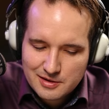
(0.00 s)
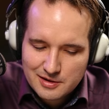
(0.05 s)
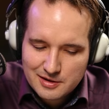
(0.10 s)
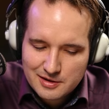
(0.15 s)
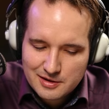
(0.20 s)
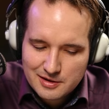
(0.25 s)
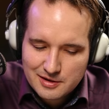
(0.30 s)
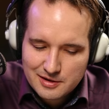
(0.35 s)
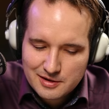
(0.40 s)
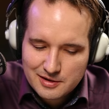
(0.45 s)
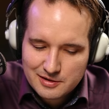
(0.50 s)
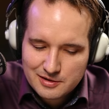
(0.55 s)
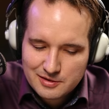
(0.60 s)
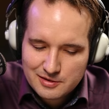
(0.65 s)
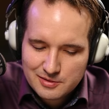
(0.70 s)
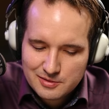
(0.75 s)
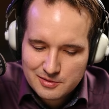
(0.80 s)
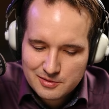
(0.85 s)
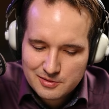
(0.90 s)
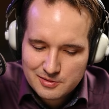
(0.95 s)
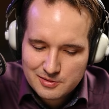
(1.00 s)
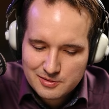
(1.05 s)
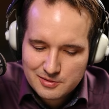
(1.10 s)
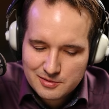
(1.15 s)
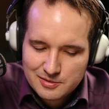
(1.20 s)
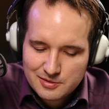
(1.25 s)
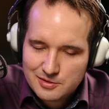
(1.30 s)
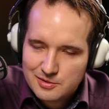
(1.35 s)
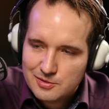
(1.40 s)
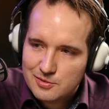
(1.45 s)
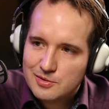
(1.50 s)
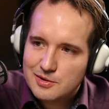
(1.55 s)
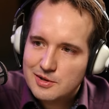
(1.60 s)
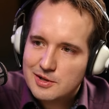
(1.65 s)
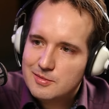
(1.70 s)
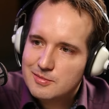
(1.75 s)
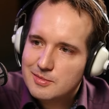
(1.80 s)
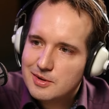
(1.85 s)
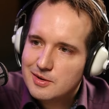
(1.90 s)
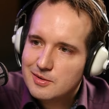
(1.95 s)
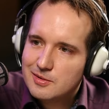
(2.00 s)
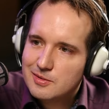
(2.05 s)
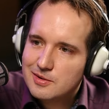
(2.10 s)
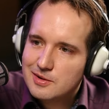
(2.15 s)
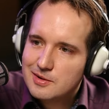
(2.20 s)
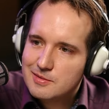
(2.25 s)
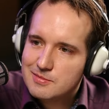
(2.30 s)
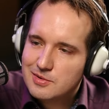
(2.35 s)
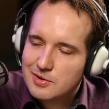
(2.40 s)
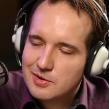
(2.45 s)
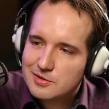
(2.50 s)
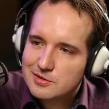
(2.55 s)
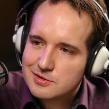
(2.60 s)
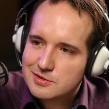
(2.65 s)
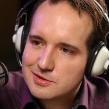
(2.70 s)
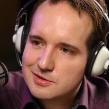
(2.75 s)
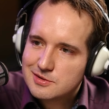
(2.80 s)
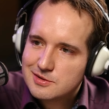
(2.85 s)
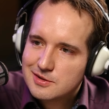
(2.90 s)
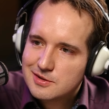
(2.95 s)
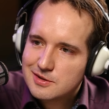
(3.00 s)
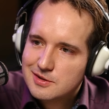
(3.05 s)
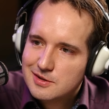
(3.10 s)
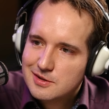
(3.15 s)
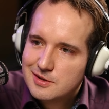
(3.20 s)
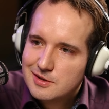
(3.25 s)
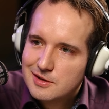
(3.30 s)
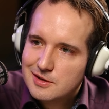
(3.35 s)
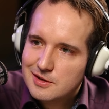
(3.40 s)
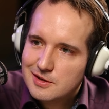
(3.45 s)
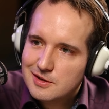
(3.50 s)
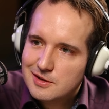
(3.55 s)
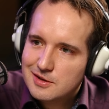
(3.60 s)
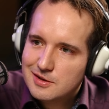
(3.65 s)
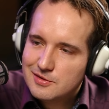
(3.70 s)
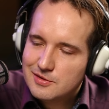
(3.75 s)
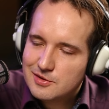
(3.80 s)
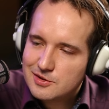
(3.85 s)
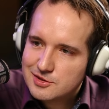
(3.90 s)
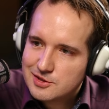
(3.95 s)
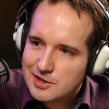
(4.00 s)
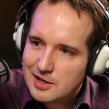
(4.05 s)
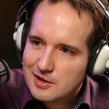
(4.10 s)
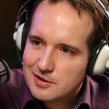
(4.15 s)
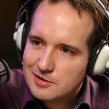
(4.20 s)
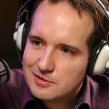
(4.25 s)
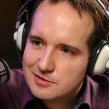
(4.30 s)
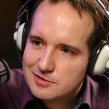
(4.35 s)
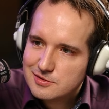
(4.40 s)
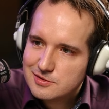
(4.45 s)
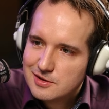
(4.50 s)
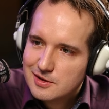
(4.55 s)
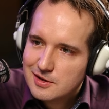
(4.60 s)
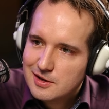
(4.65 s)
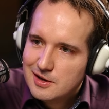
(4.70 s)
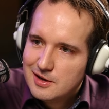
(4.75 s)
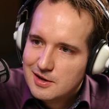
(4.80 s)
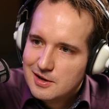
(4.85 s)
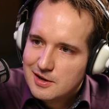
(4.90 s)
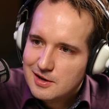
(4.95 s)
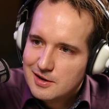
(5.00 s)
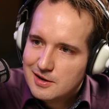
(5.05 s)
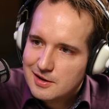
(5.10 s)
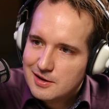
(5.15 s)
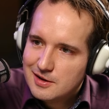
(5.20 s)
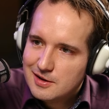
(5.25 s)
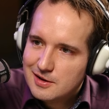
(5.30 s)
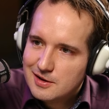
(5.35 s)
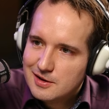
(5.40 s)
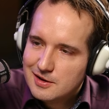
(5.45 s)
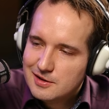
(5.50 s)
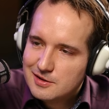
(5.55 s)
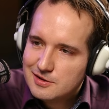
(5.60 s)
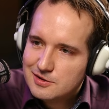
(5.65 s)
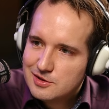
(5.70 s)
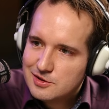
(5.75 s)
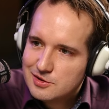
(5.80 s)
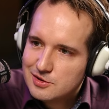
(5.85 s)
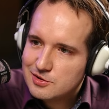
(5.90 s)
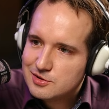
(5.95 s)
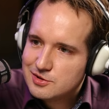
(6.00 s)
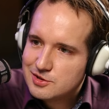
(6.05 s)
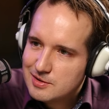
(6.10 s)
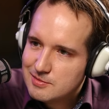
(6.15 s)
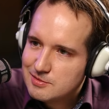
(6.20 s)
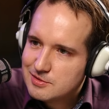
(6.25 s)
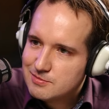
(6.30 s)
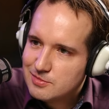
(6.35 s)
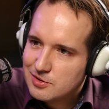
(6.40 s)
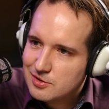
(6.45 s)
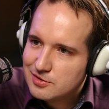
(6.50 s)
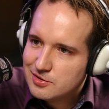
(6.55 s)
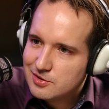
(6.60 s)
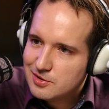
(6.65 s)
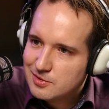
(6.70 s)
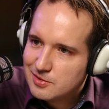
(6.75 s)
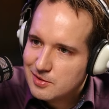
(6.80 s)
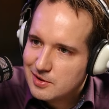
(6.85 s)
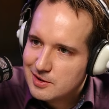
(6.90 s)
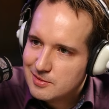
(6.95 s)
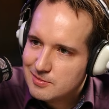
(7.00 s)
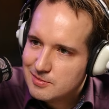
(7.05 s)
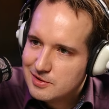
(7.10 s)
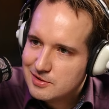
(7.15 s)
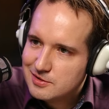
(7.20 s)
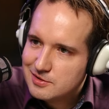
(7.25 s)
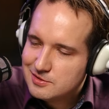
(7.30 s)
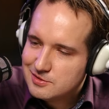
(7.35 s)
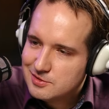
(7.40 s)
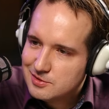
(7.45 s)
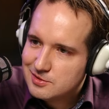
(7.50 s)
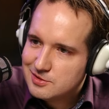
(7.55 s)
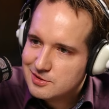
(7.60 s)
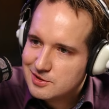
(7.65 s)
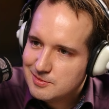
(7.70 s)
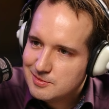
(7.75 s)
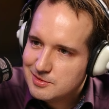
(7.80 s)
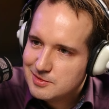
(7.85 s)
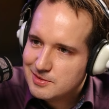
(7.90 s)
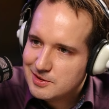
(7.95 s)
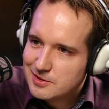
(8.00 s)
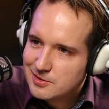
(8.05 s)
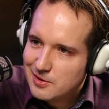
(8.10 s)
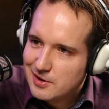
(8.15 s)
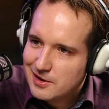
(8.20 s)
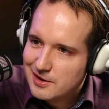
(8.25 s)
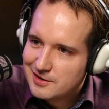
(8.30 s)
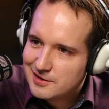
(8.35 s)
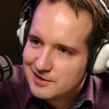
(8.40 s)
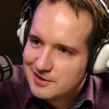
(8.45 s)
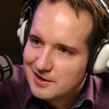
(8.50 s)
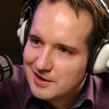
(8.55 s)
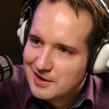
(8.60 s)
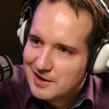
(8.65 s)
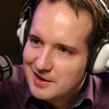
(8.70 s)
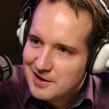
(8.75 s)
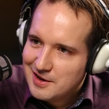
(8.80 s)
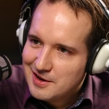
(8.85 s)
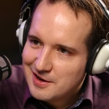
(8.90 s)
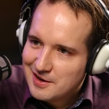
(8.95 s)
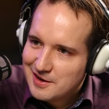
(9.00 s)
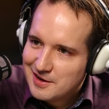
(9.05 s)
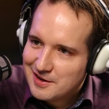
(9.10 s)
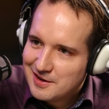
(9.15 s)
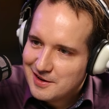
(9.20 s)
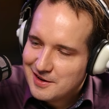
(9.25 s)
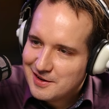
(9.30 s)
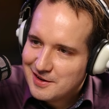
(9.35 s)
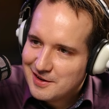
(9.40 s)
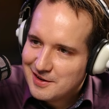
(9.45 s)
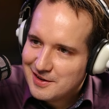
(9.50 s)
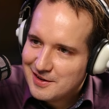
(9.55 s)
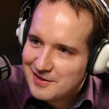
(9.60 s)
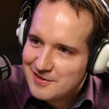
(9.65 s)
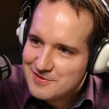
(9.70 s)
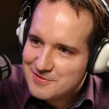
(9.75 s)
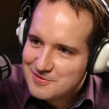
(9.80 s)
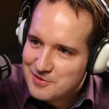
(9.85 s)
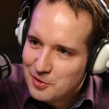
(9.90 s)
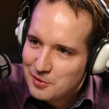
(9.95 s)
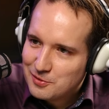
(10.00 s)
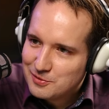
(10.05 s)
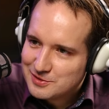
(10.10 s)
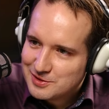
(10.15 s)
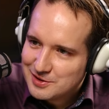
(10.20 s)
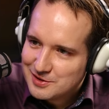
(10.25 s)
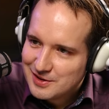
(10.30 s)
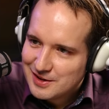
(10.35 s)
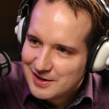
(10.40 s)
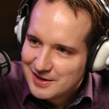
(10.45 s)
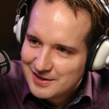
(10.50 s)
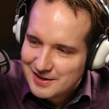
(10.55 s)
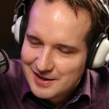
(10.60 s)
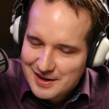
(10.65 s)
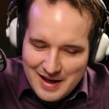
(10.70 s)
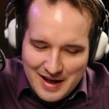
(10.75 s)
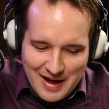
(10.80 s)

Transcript: Your email inbox, the sounds did not seem to bother you quite a bit. You do seem to be quite involved in that.